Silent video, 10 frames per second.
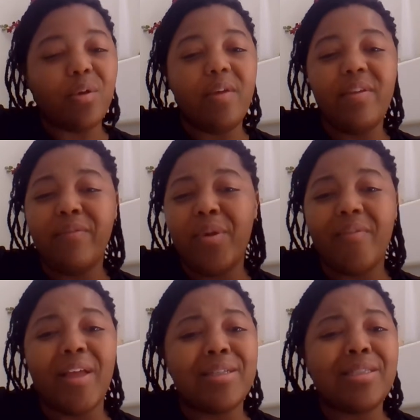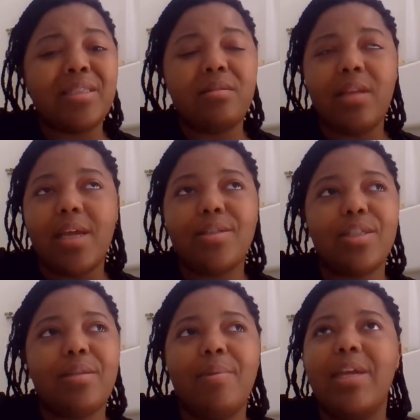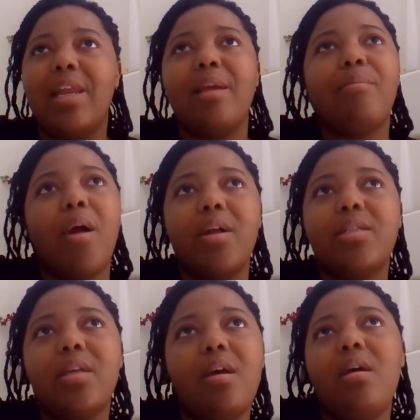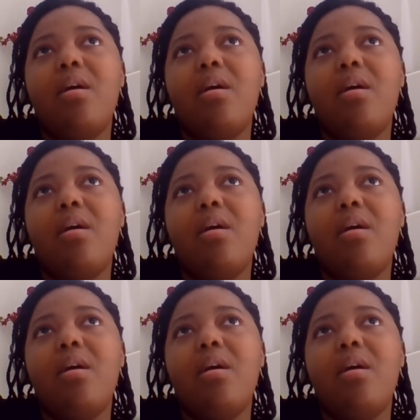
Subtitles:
So even if you have like just the beginning parts